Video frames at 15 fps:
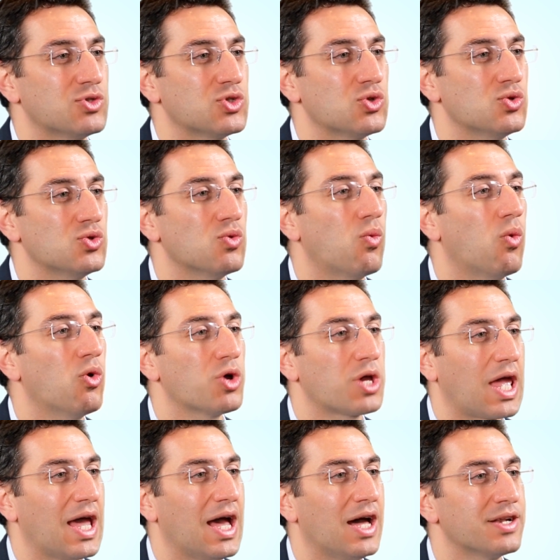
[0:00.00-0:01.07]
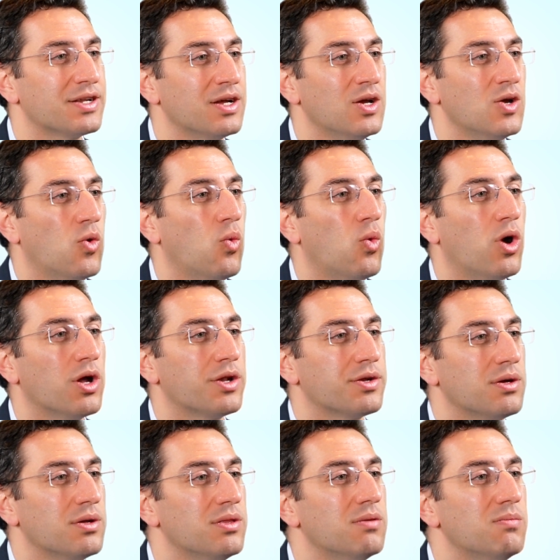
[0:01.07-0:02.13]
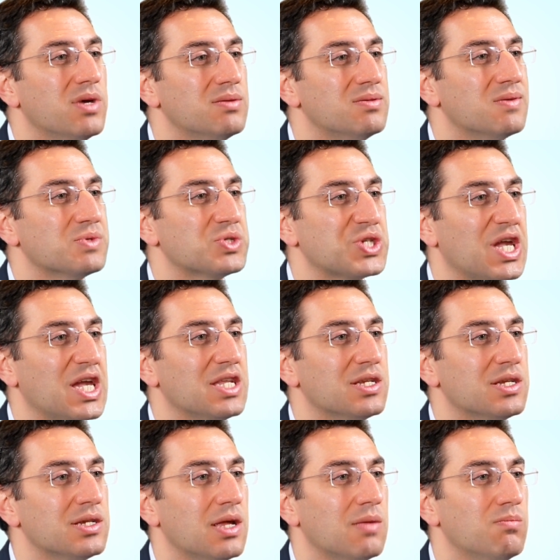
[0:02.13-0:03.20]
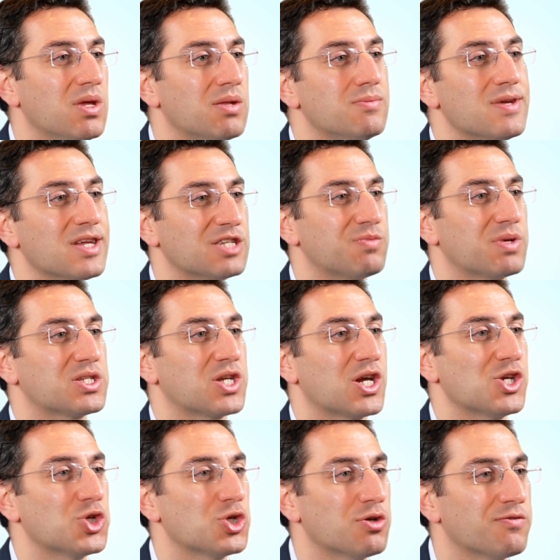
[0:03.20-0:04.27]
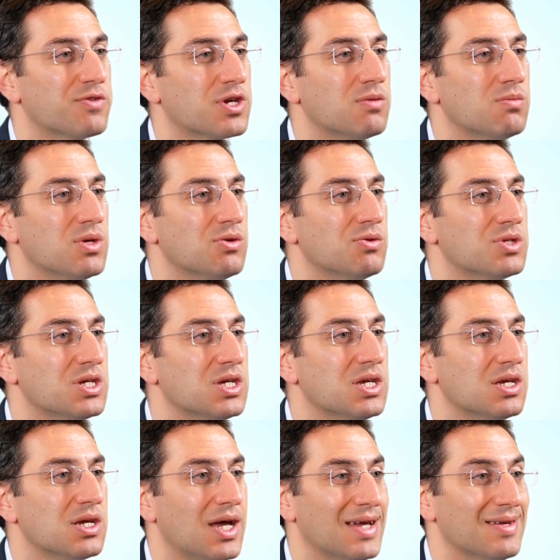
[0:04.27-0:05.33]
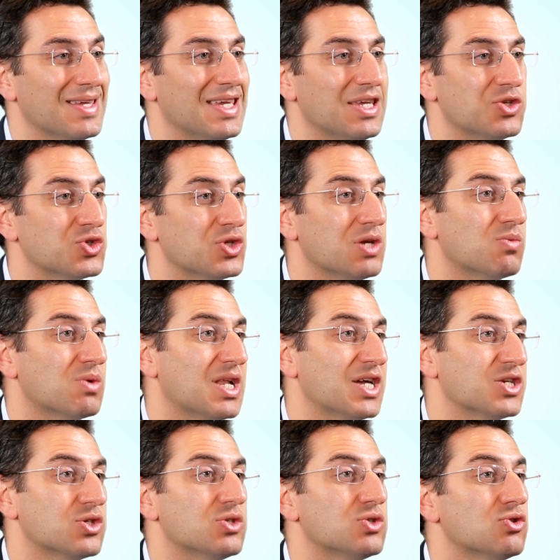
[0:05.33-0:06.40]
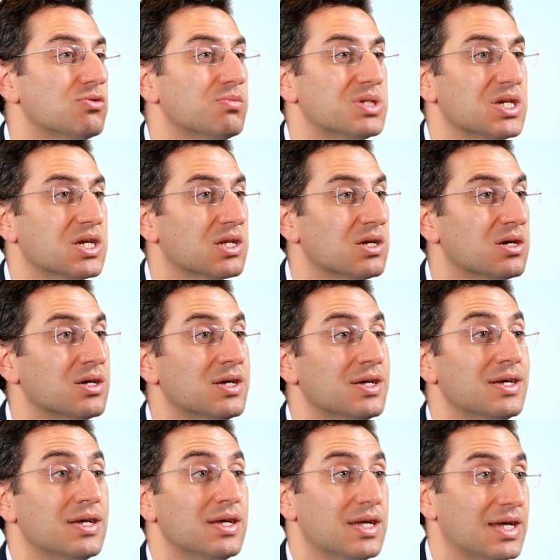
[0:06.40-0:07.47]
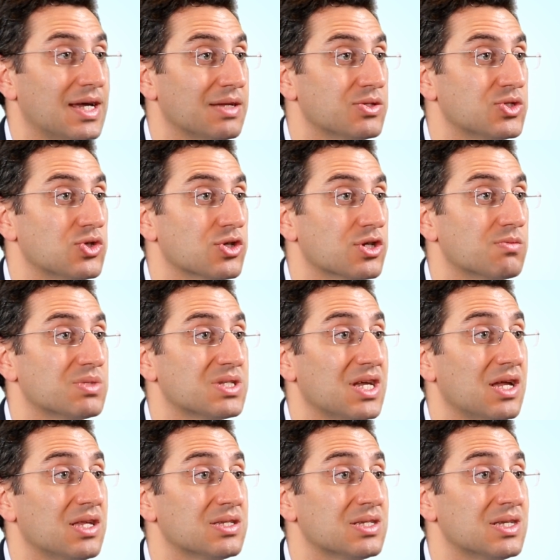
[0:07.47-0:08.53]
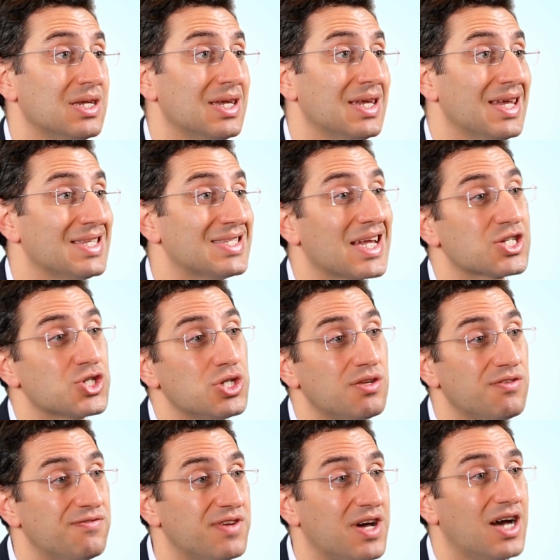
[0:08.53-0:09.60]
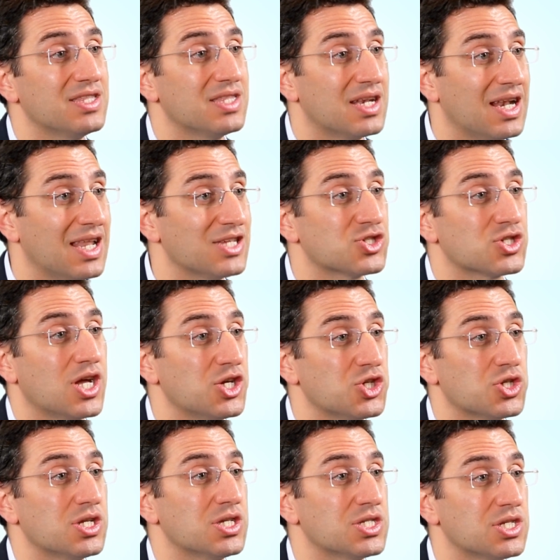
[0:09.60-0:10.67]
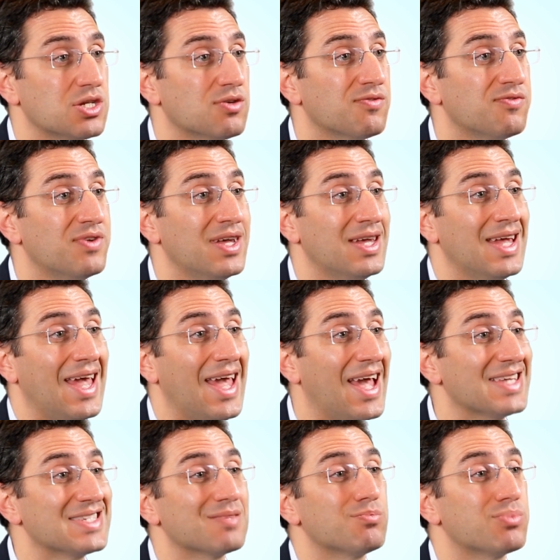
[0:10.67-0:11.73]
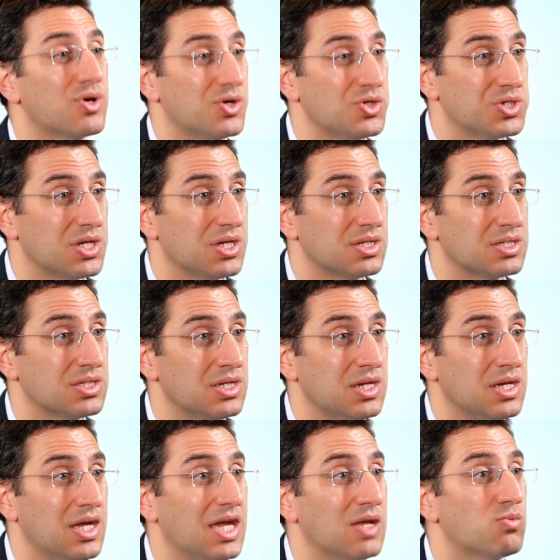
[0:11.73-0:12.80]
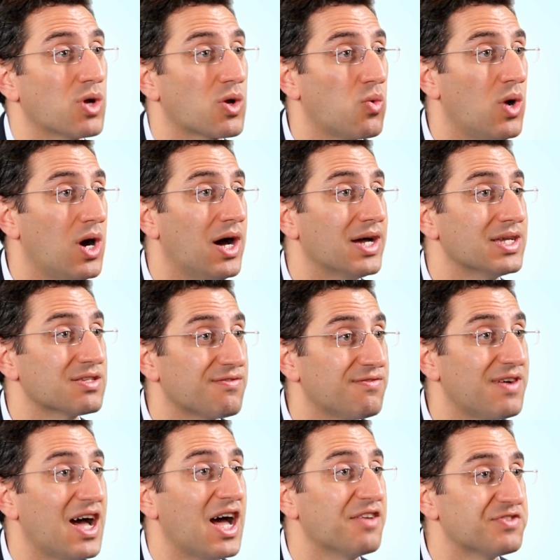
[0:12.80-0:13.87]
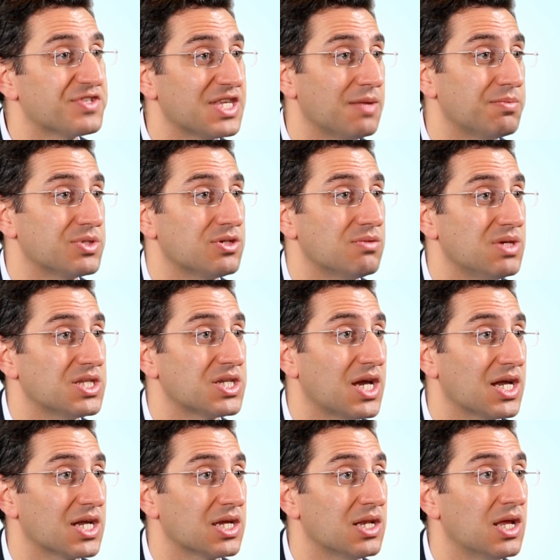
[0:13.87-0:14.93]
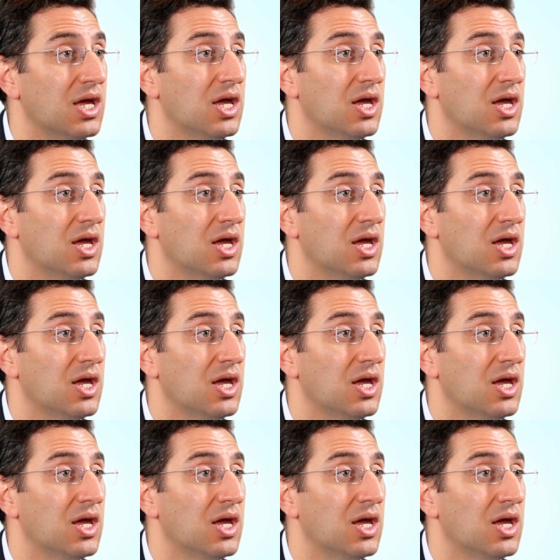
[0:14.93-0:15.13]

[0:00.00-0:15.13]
to work out what the minimum standard and minimum expectation of the community is in relation to a particular circumstance. It's actually defined in the legislation itself as a process. It requires 5 steps to be taken.